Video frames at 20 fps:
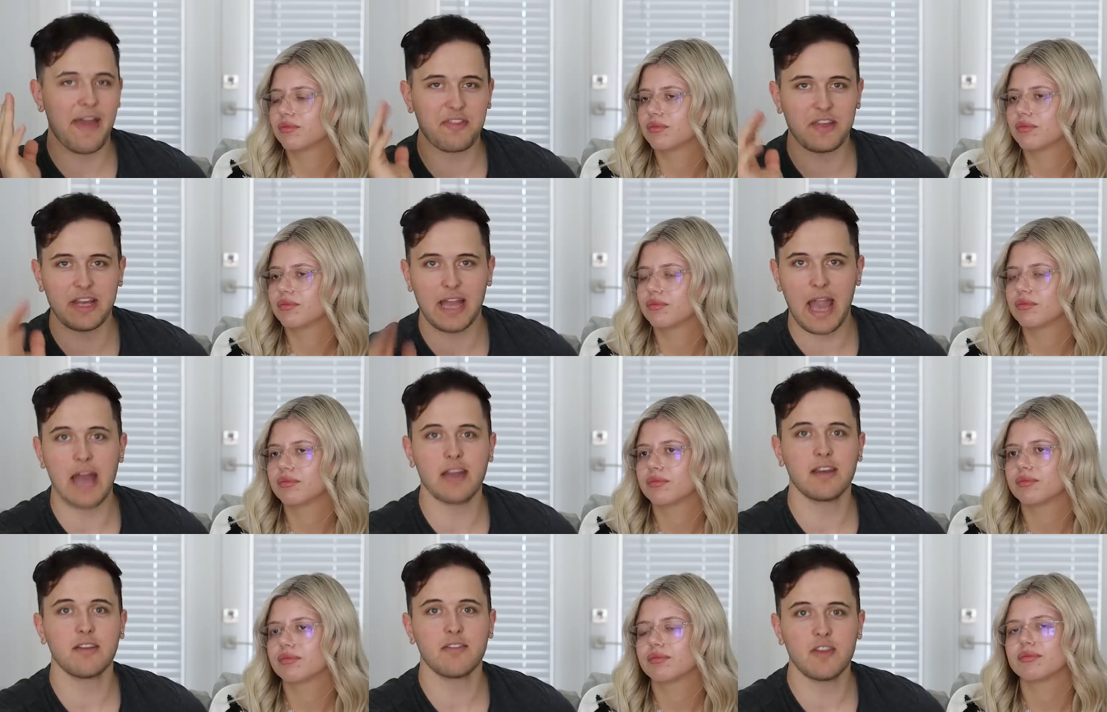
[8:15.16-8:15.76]
Speaker 1: At
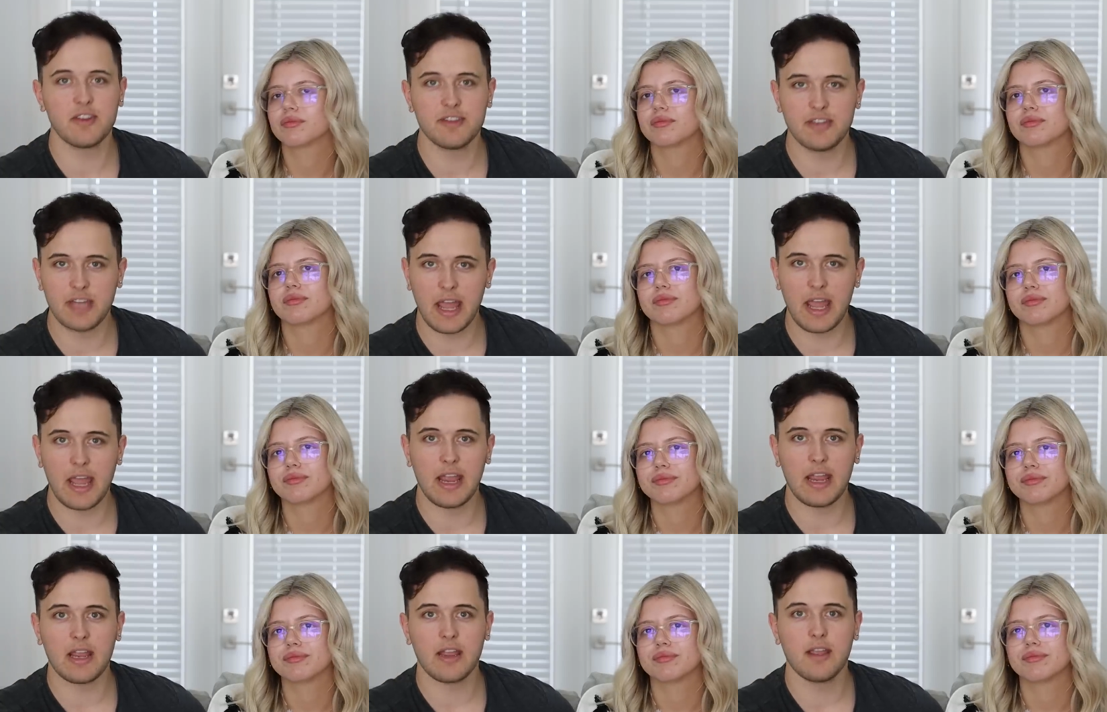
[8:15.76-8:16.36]
the end of the
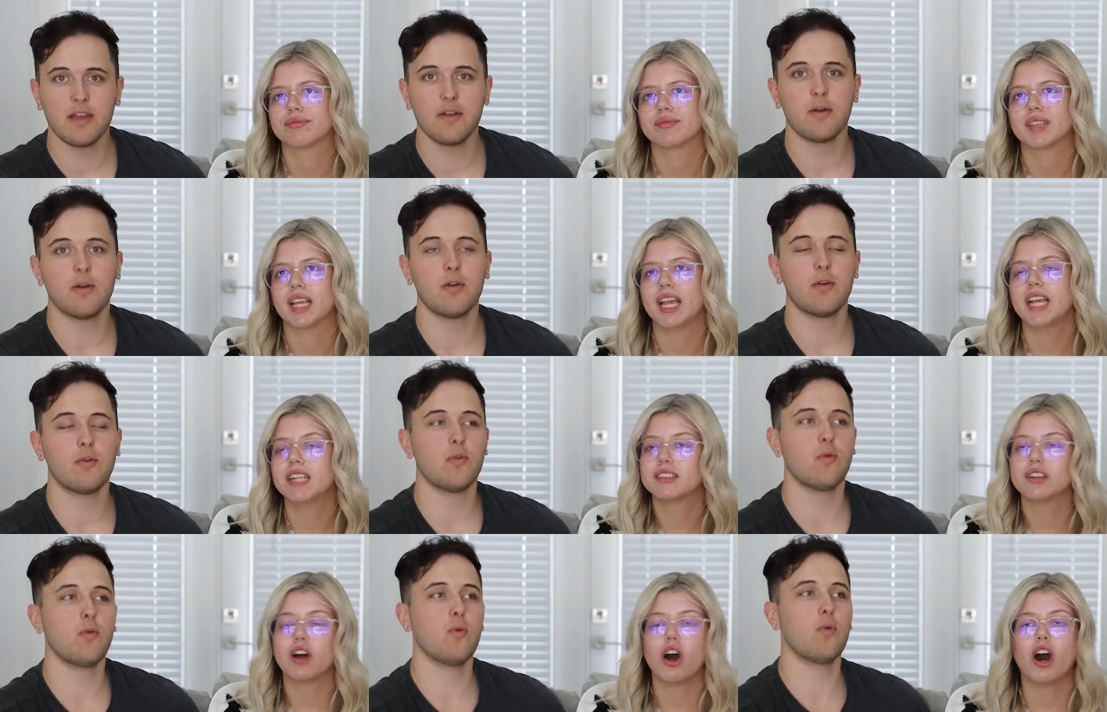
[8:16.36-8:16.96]
day,
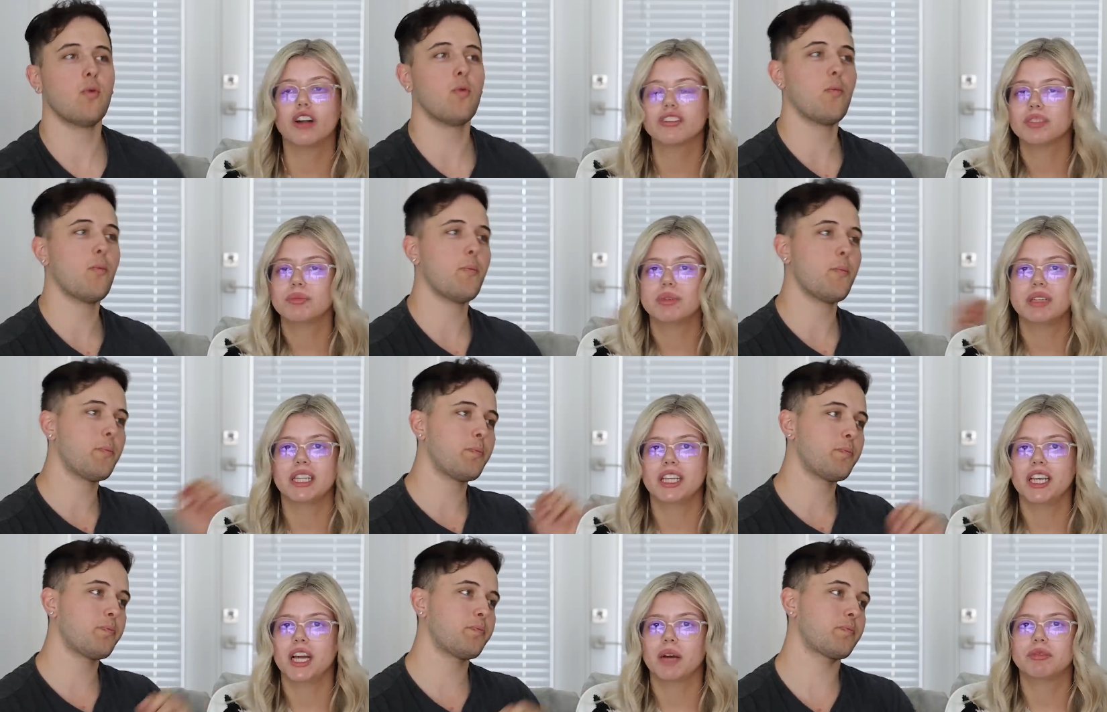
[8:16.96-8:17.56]
Speaker 2: it's
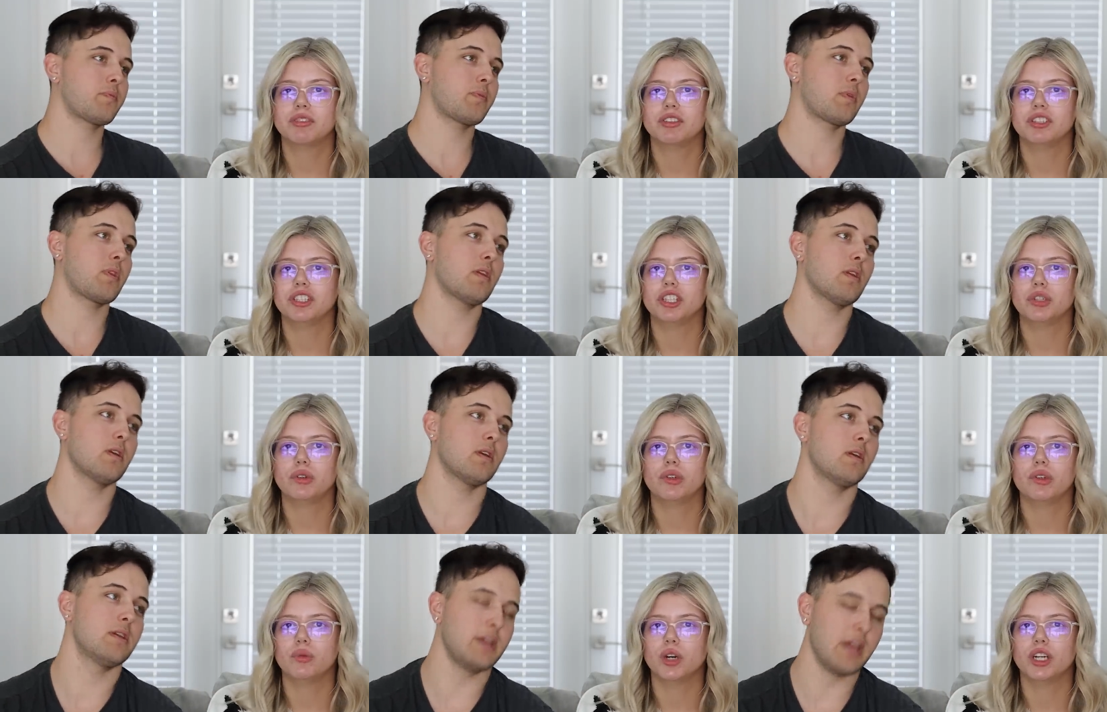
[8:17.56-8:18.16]
ultimately up to
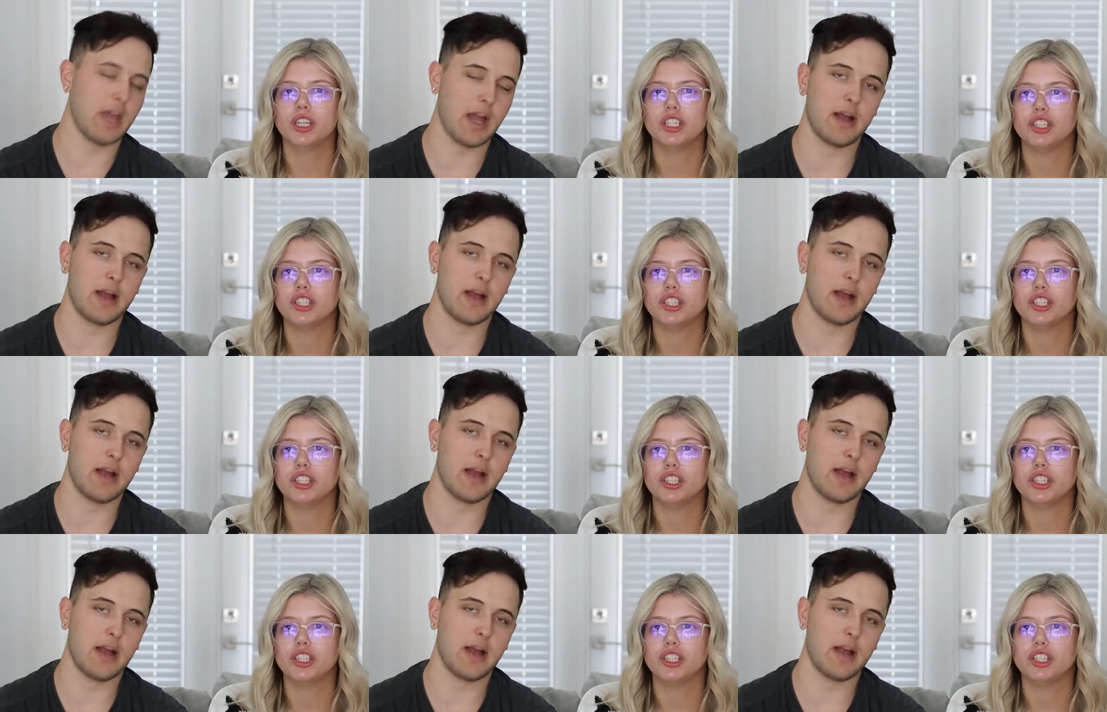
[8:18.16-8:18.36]
you and what